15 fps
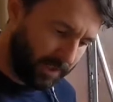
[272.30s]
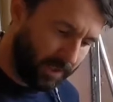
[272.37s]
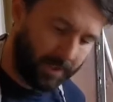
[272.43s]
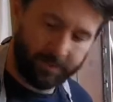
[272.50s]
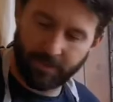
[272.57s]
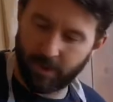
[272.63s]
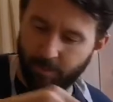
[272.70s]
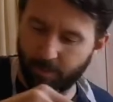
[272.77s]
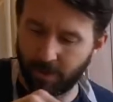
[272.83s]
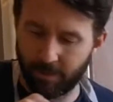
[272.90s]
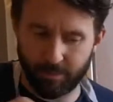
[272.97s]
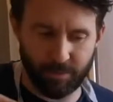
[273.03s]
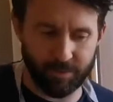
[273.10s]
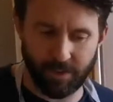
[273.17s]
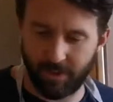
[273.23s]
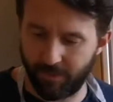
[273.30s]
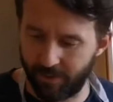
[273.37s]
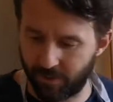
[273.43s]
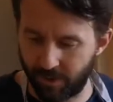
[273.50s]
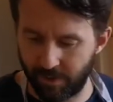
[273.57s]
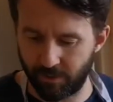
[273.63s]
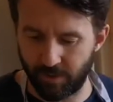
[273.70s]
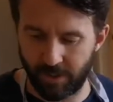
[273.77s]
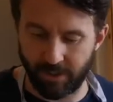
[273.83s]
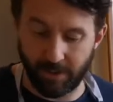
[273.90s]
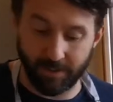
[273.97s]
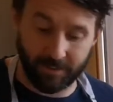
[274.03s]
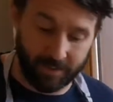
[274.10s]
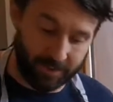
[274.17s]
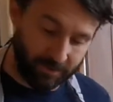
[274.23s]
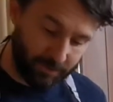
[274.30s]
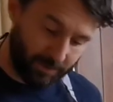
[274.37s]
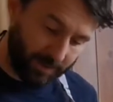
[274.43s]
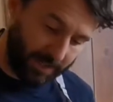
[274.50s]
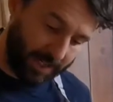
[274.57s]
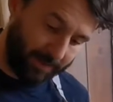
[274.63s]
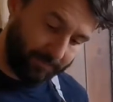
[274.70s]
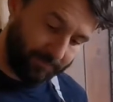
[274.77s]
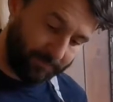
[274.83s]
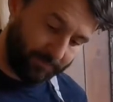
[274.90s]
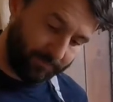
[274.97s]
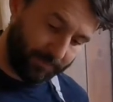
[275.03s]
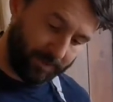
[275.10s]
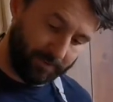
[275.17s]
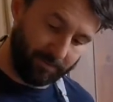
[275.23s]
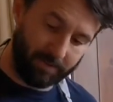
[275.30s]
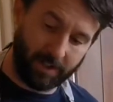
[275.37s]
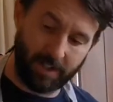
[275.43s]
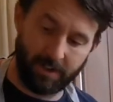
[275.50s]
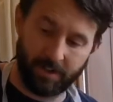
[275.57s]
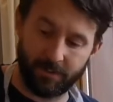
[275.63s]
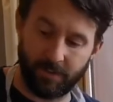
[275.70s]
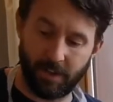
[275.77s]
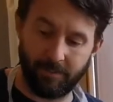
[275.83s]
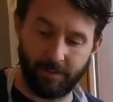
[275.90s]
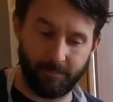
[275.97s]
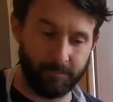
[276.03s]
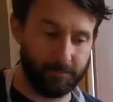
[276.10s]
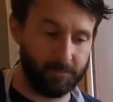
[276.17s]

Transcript: Yeah, this is going to preserve these things really nicely, and it's also going to add really nice flavour.